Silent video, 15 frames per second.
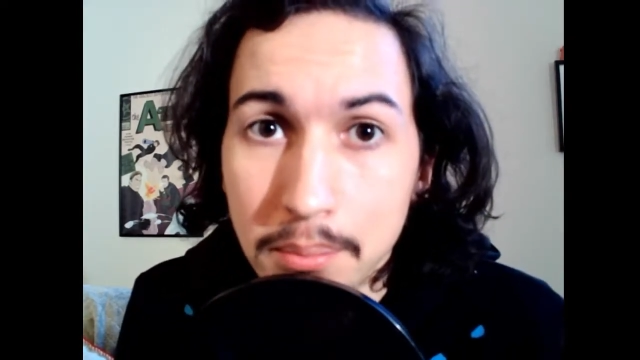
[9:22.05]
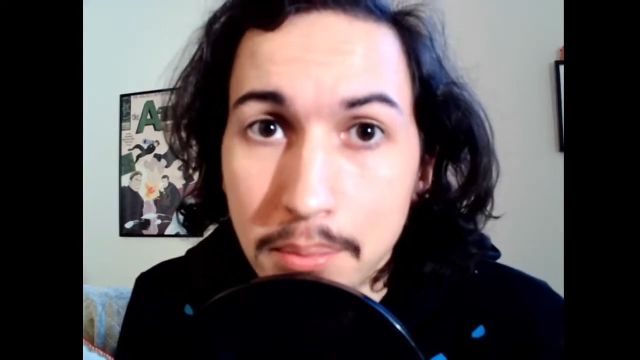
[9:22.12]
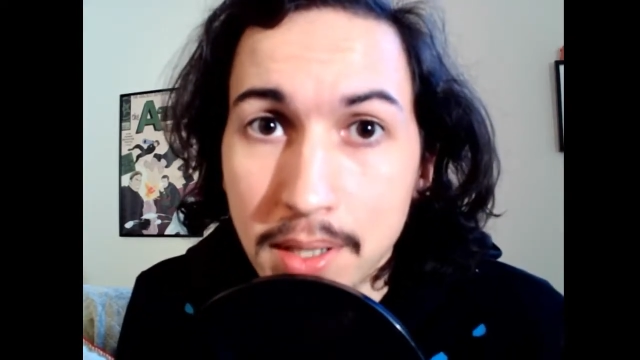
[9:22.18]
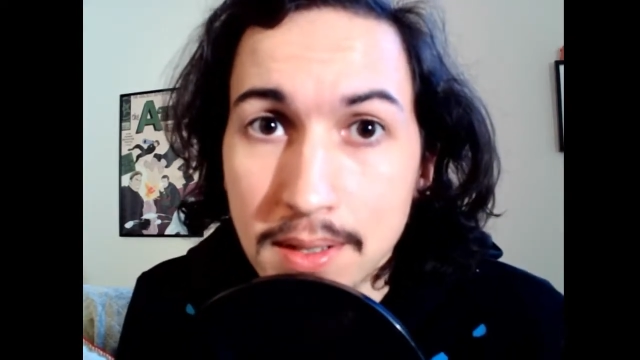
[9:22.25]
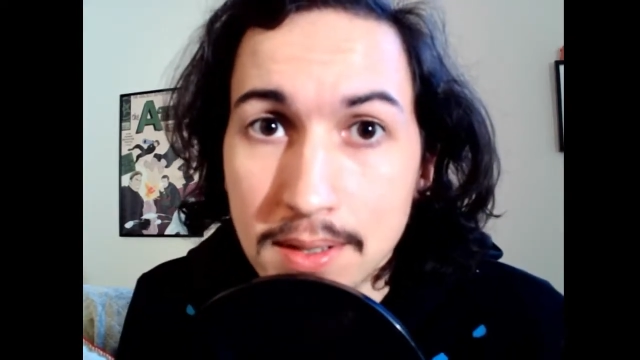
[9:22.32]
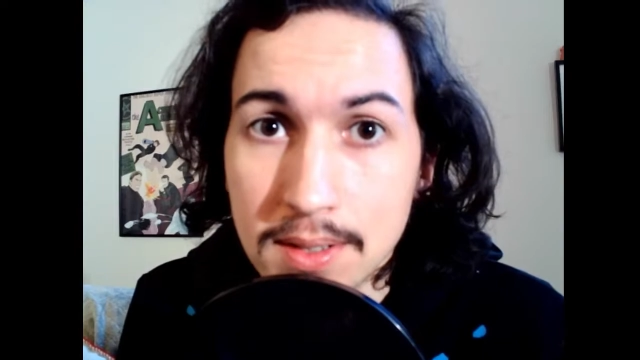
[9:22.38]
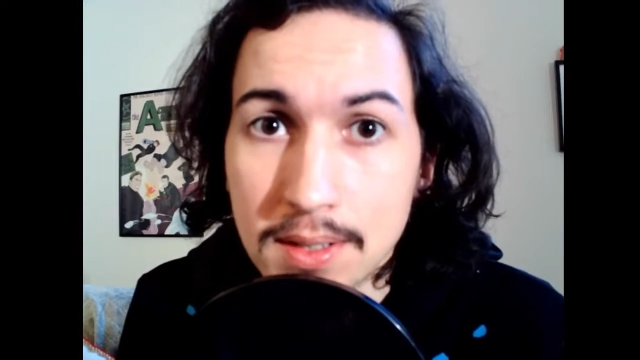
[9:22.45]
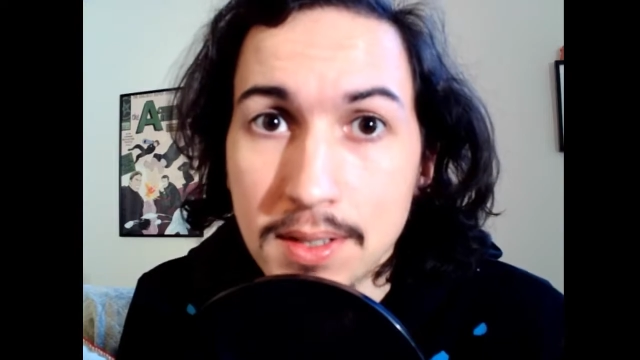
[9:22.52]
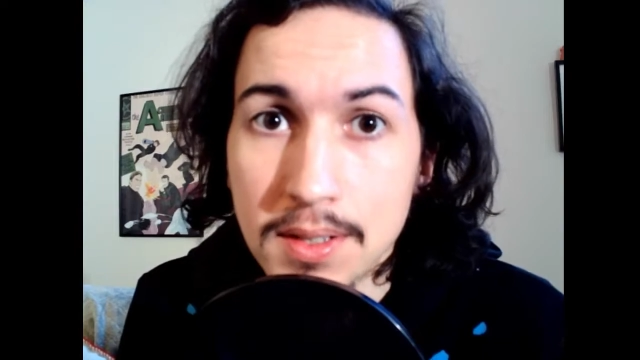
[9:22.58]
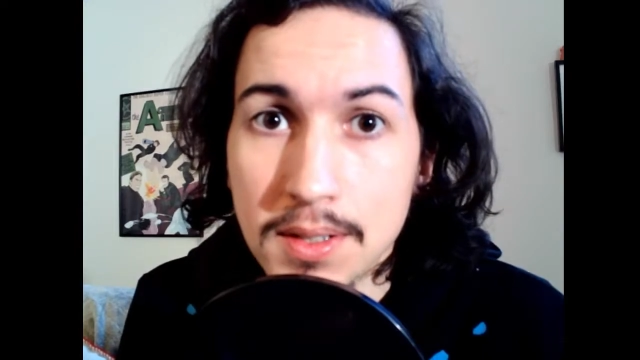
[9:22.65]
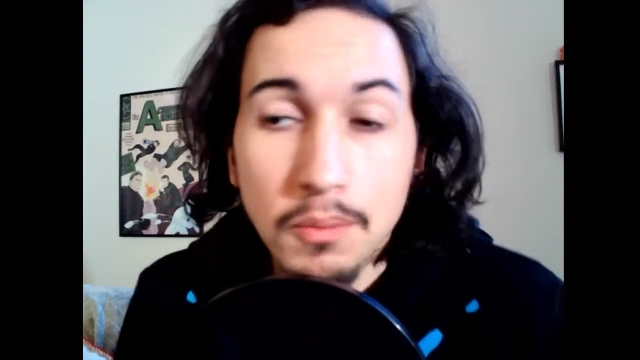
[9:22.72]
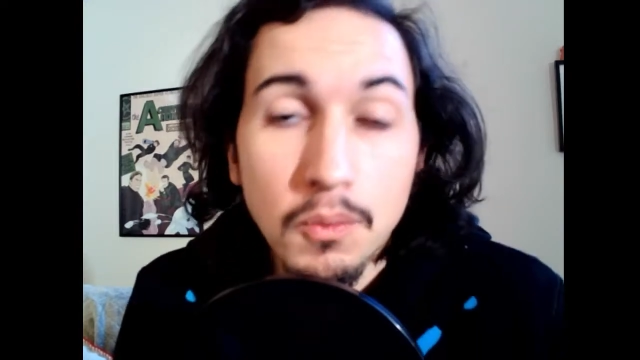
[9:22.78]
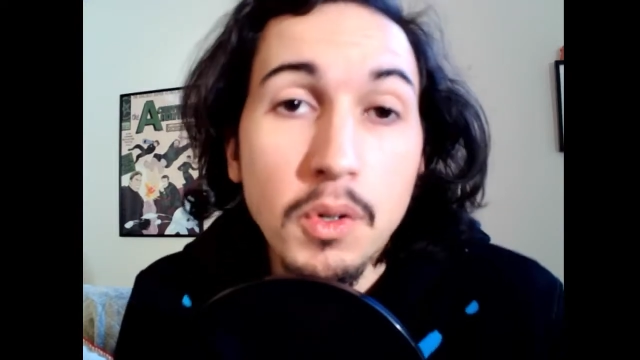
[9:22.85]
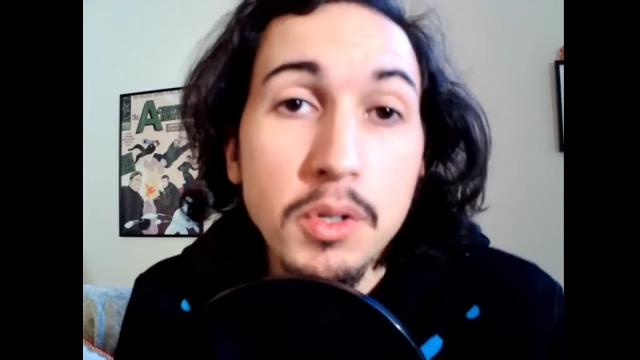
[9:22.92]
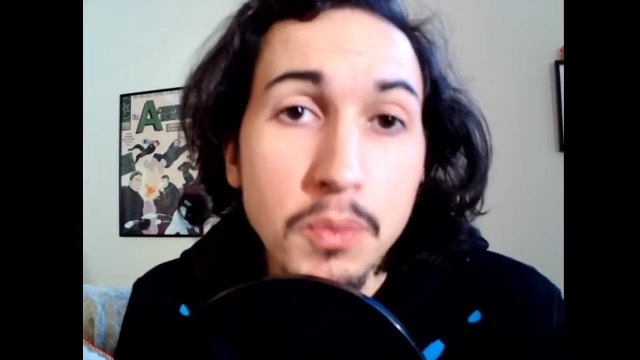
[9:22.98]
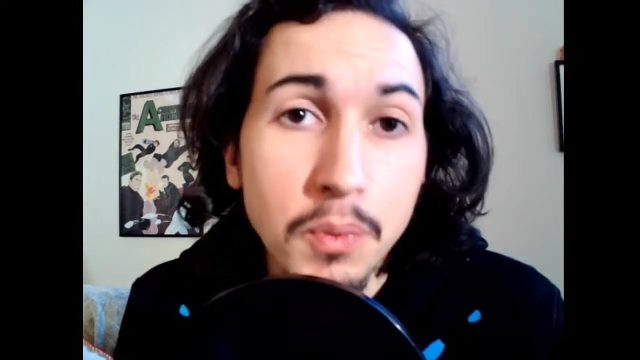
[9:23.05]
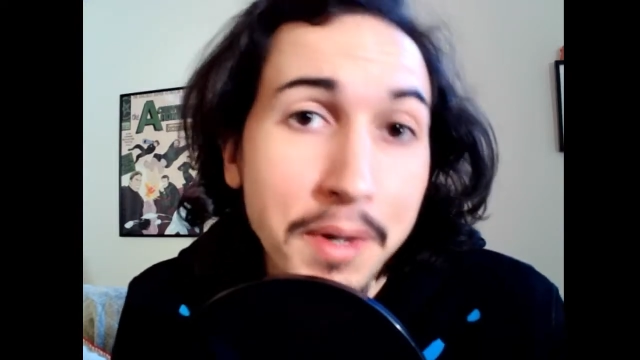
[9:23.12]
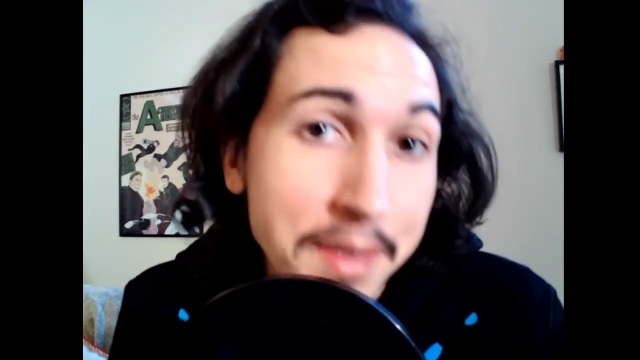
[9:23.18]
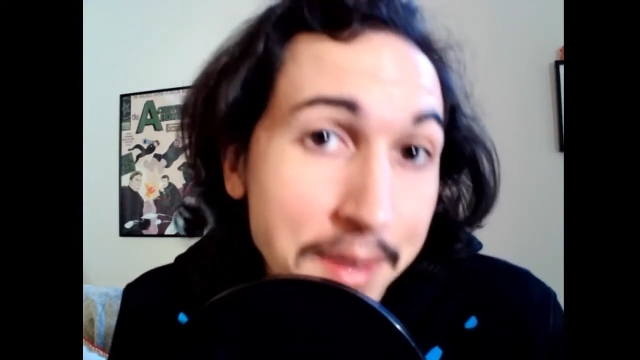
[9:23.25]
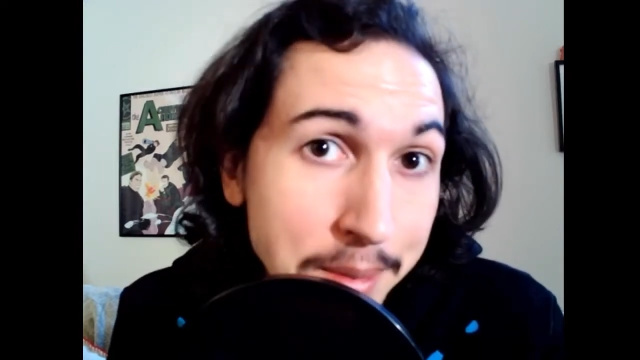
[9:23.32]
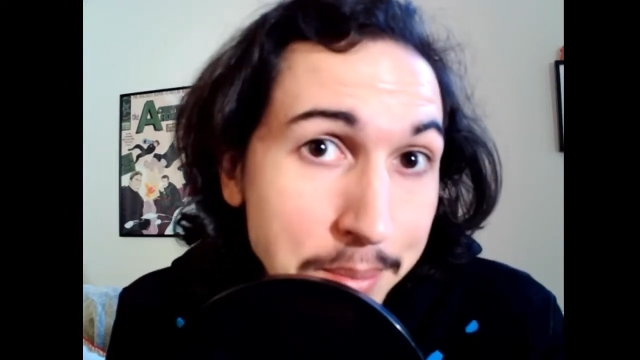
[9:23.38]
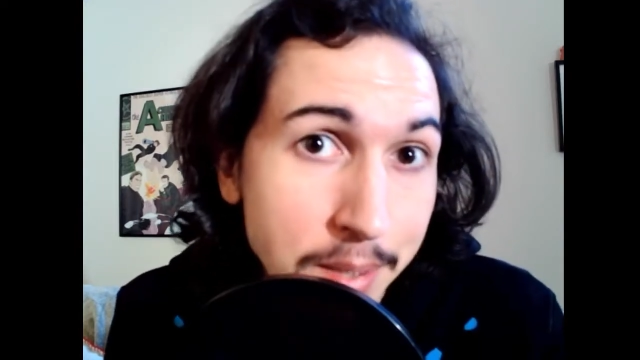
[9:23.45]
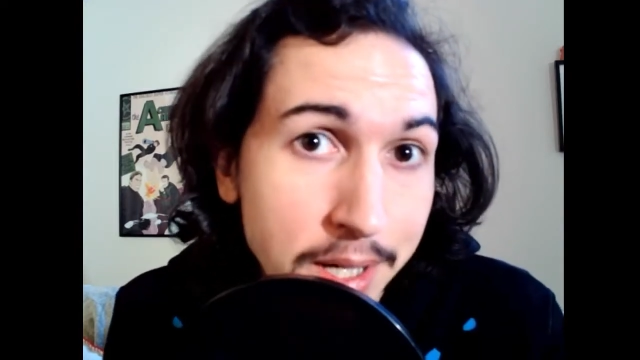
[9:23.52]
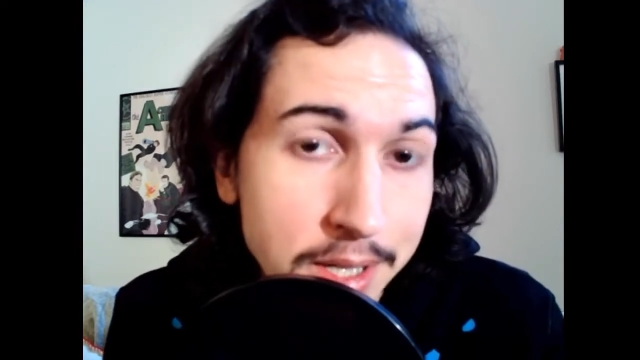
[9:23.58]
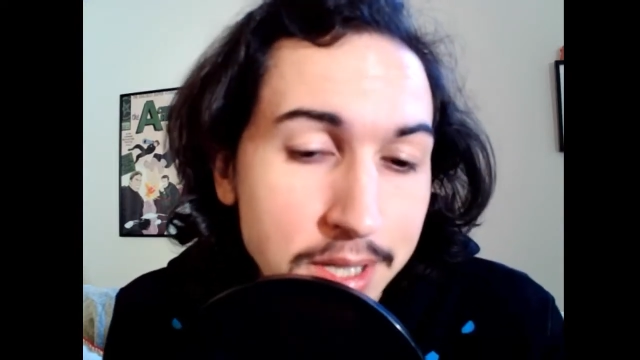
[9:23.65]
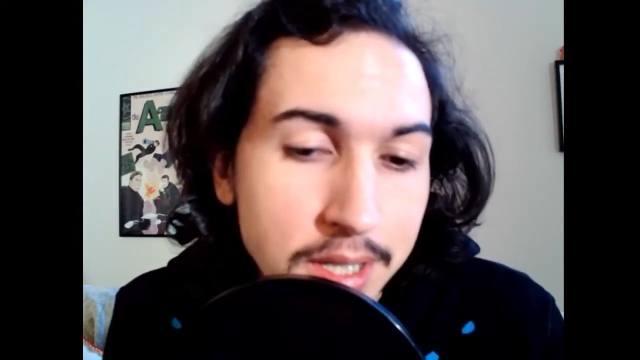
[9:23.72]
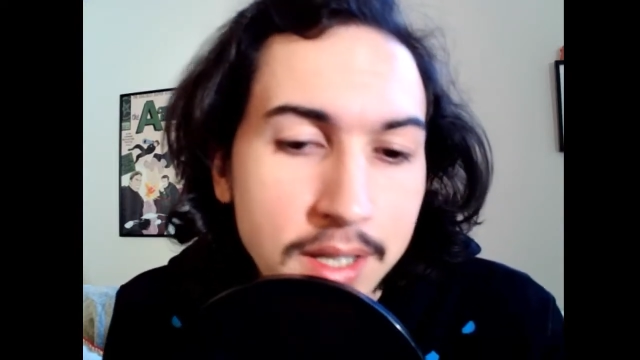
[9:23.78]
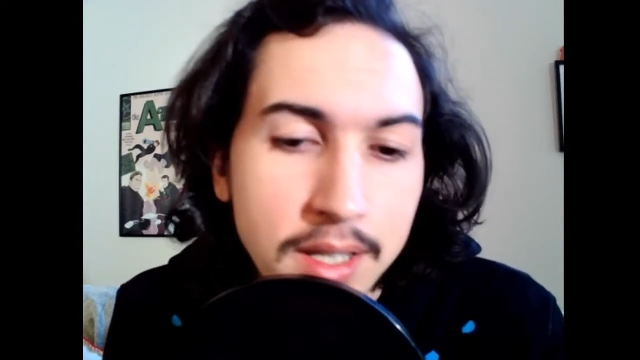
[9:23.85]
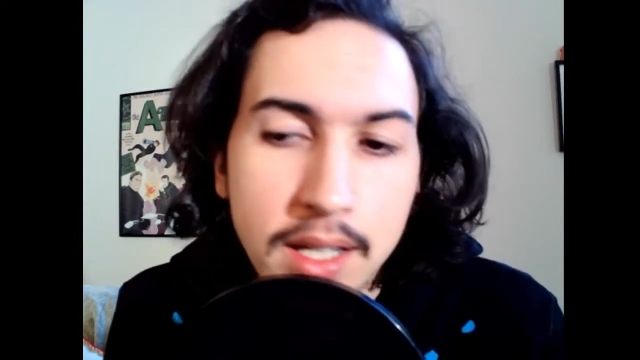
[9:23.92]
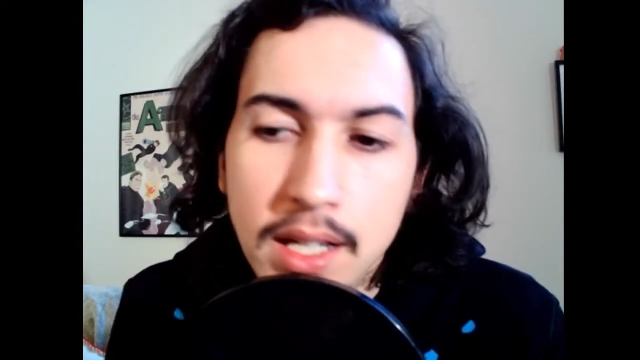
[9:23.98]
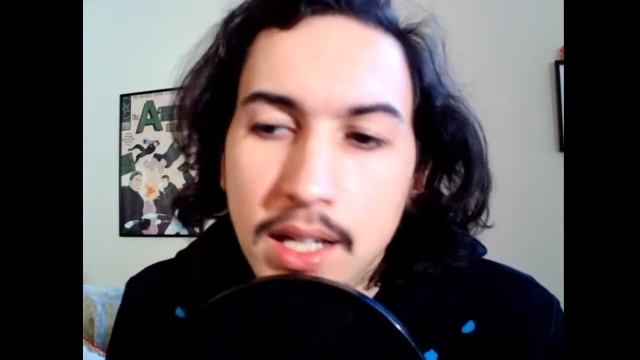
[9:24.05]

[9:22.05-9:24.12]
pieces was within budget.